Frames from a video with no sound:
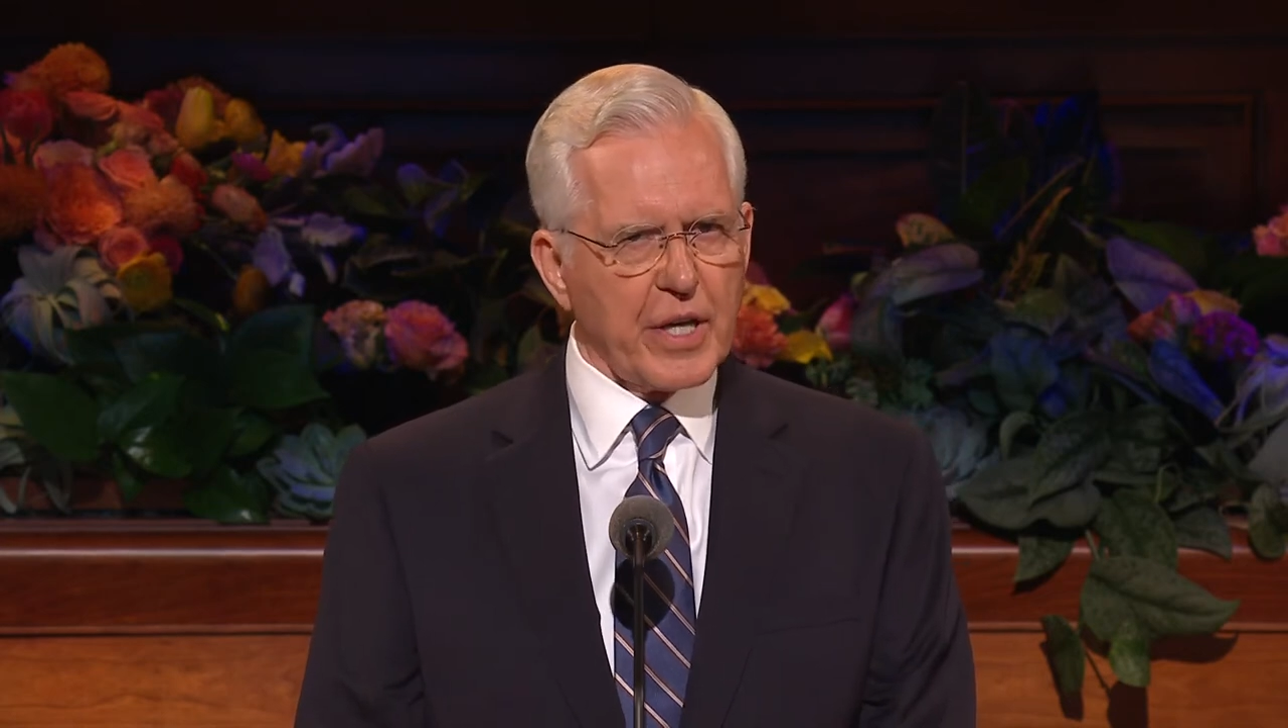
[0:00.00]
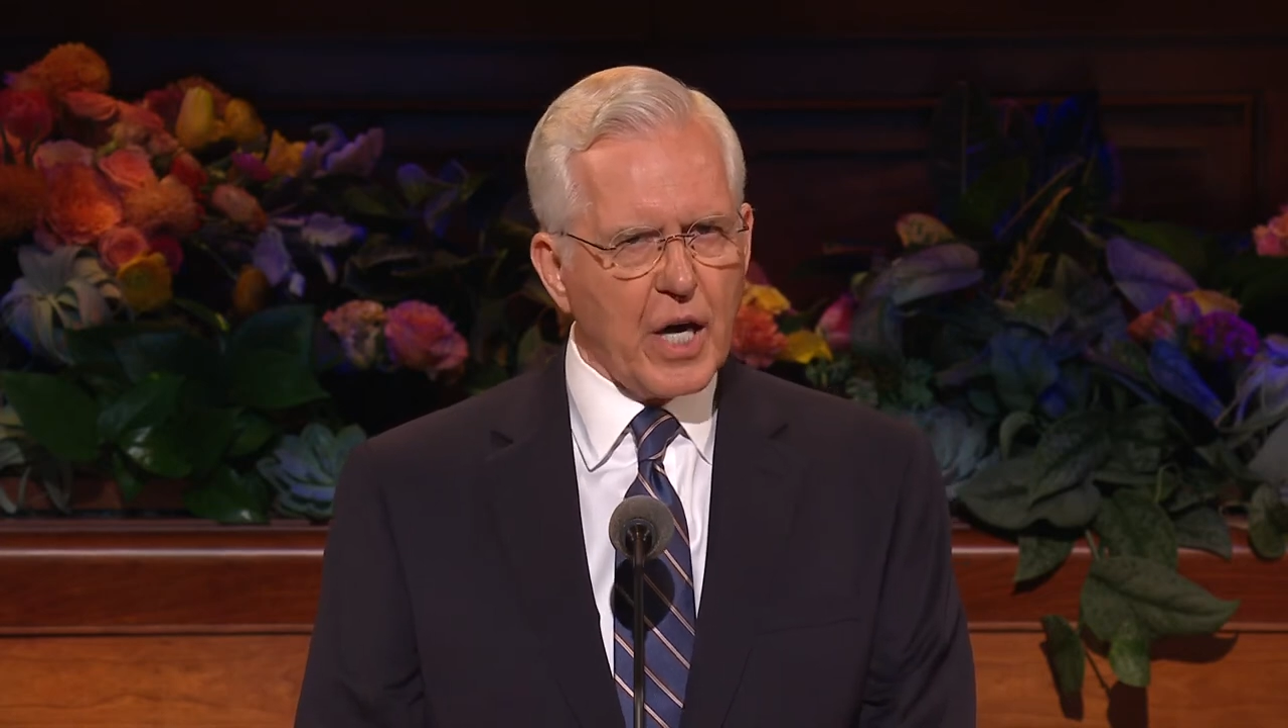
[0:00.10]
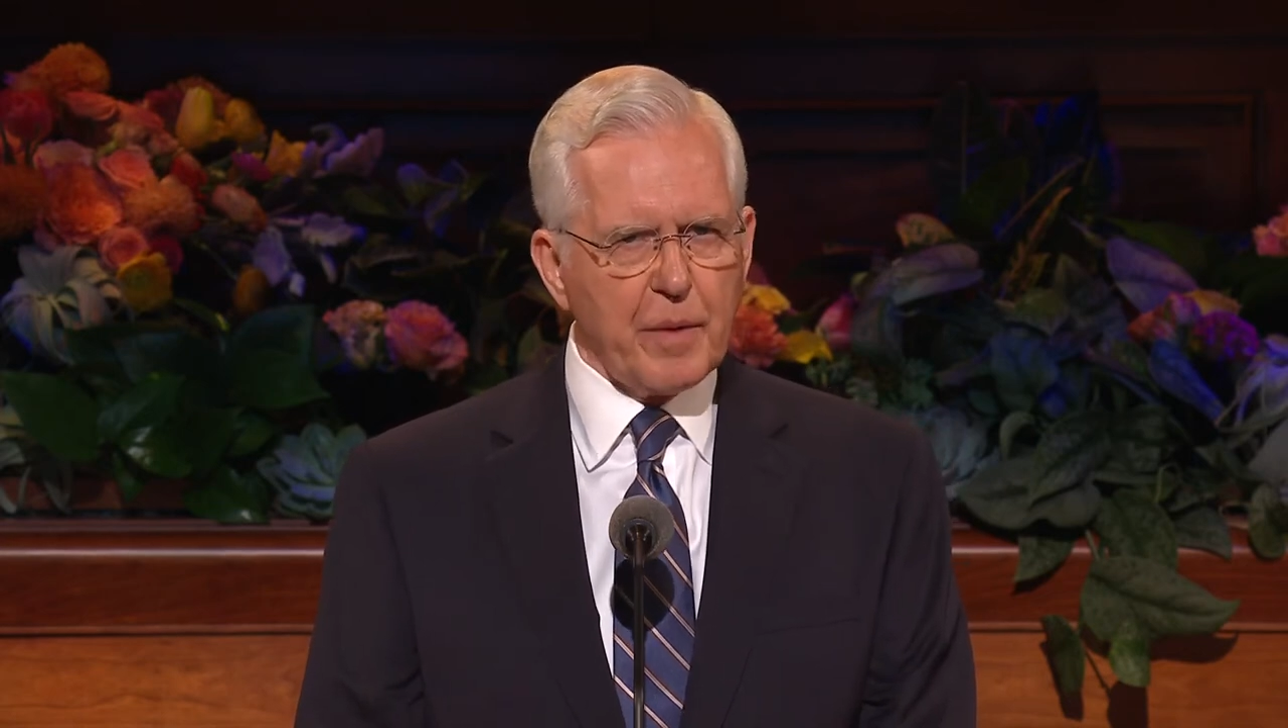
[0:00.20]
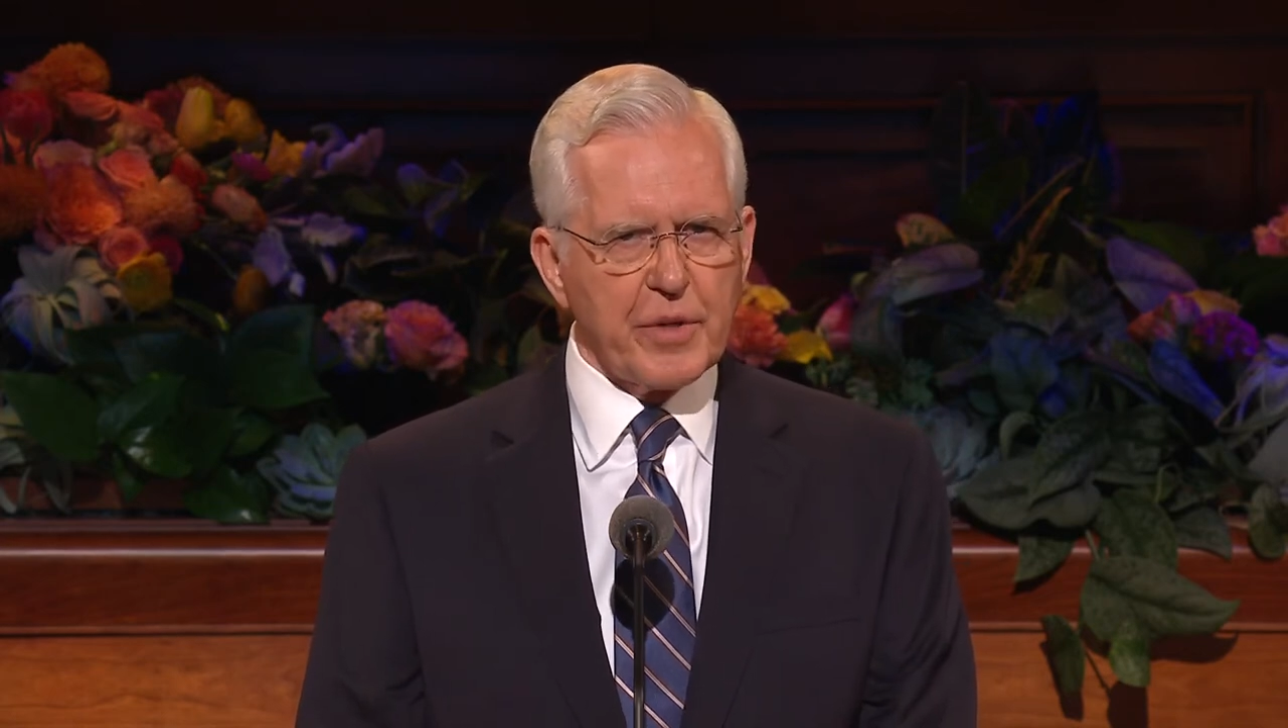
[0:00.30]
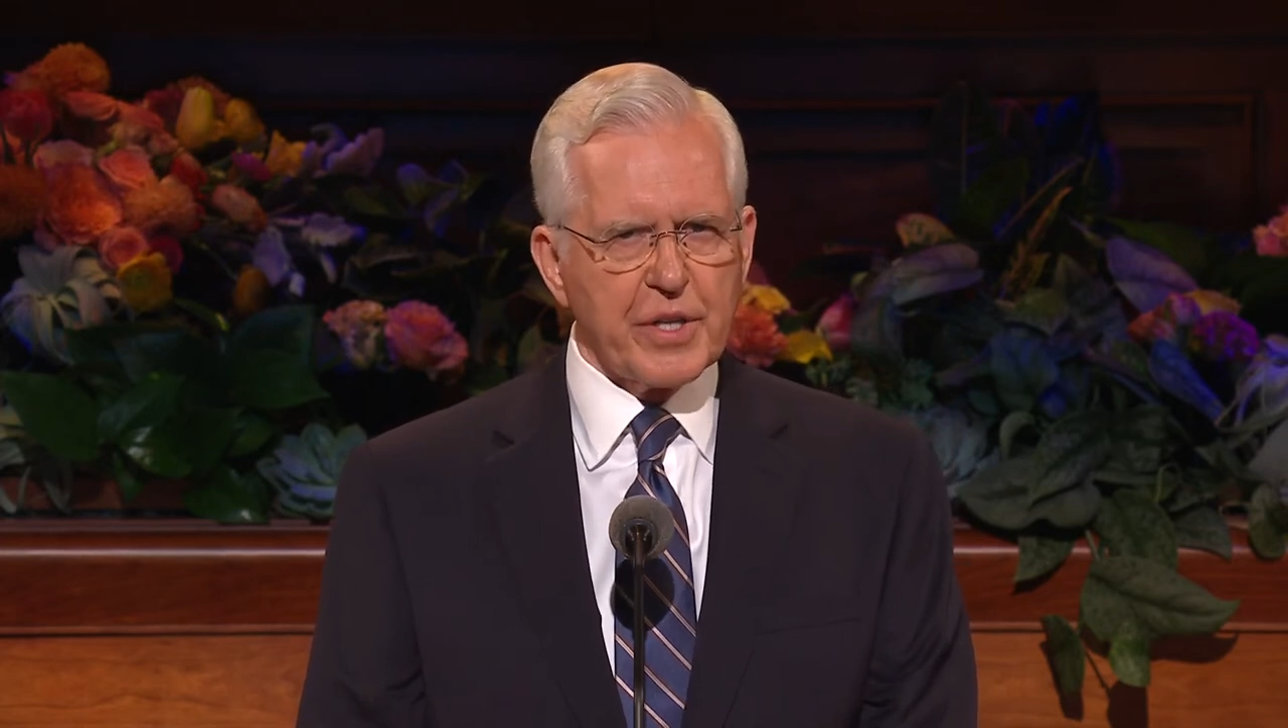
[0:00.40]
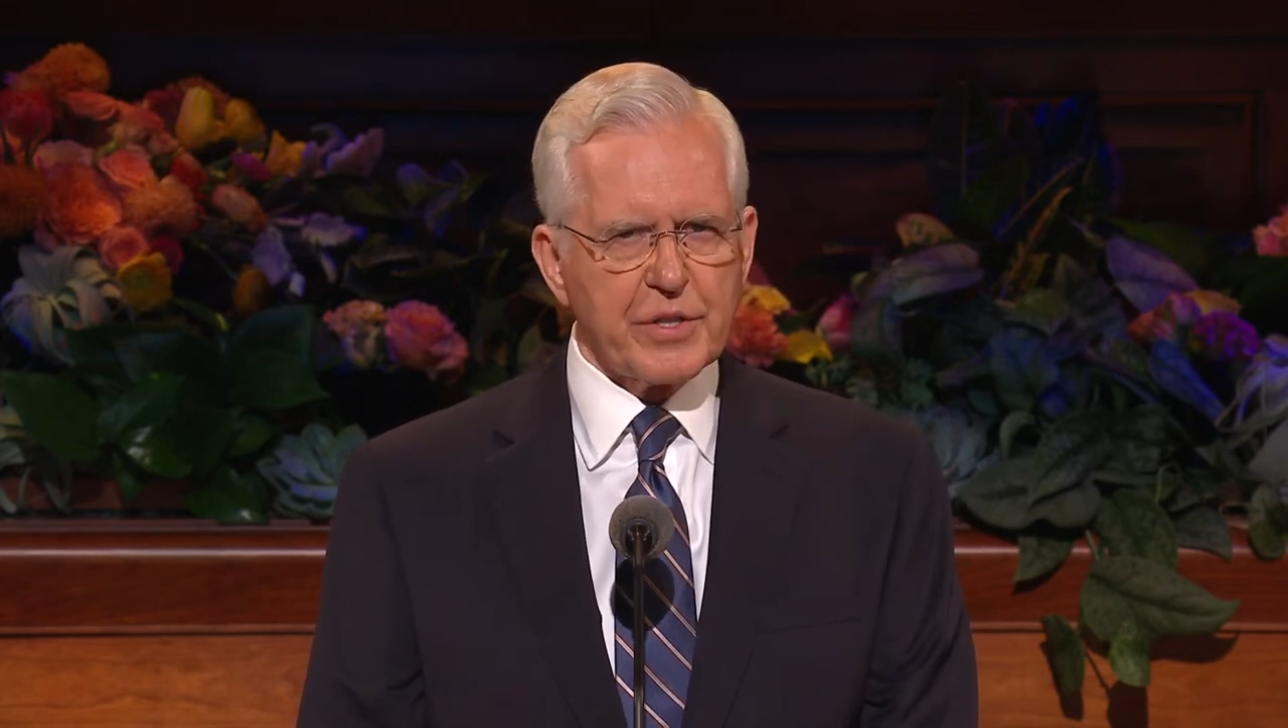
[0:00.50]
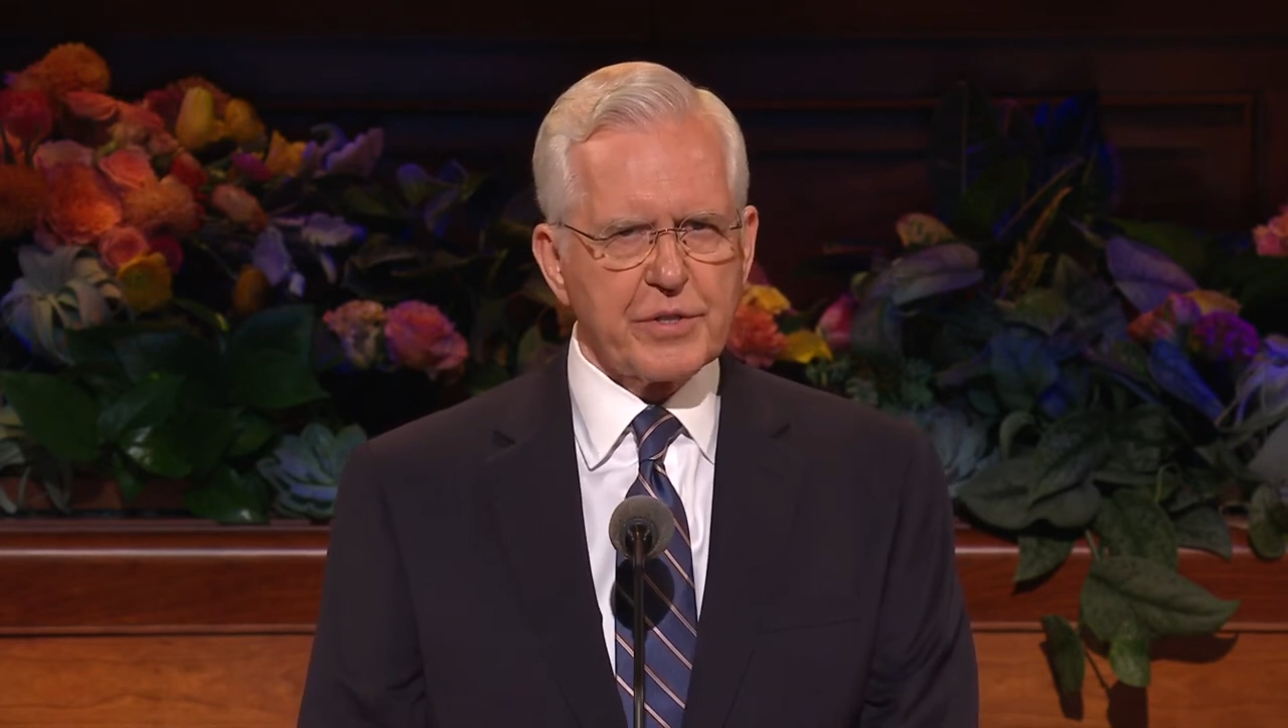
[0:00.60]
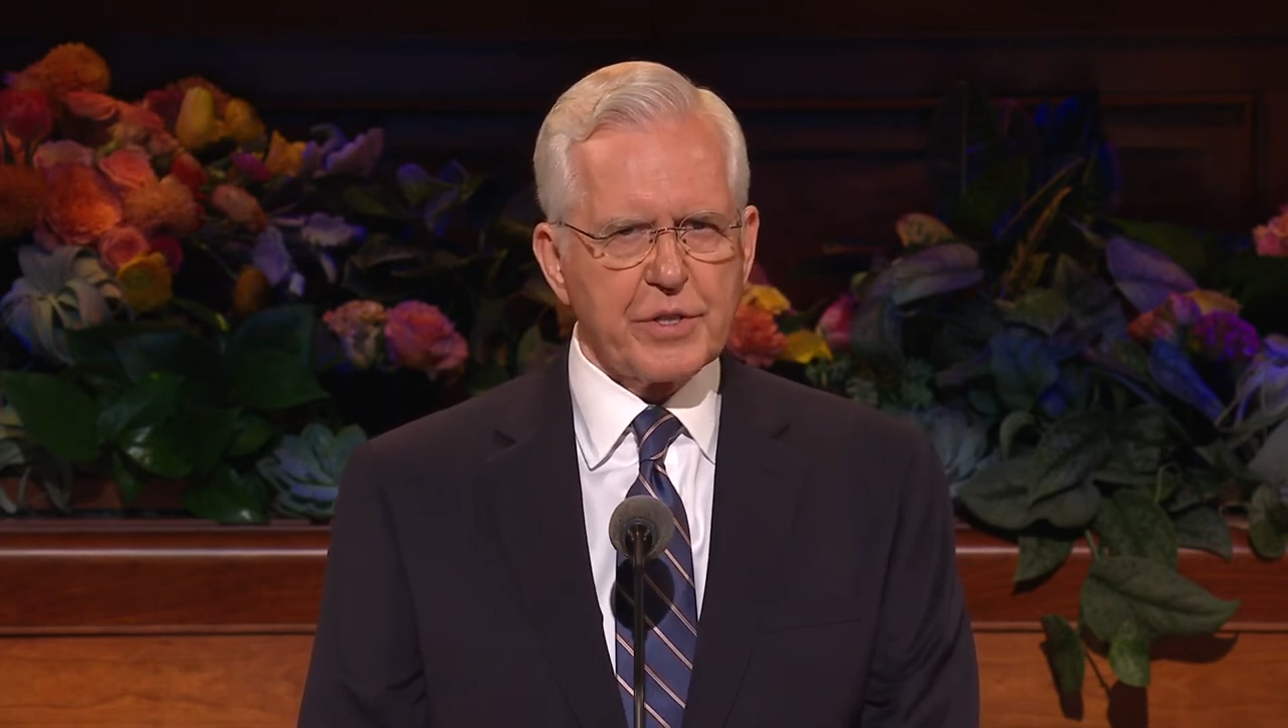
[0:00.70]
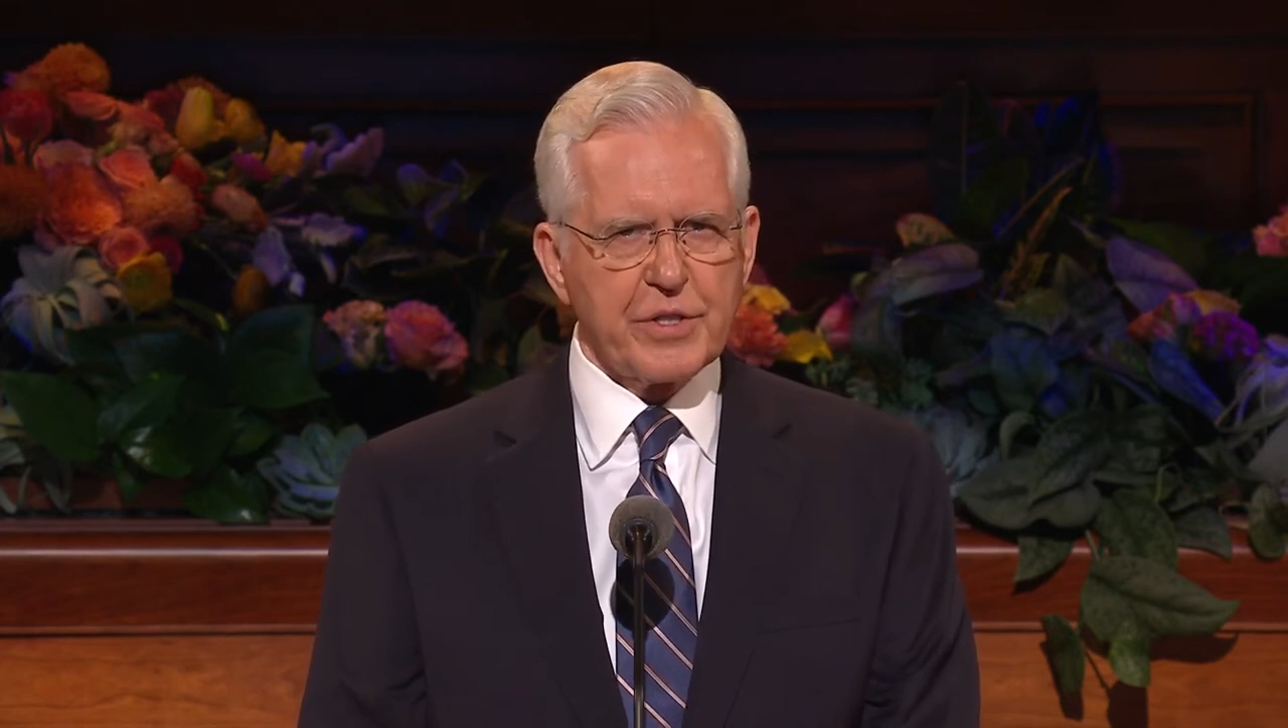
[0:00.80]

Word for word: communist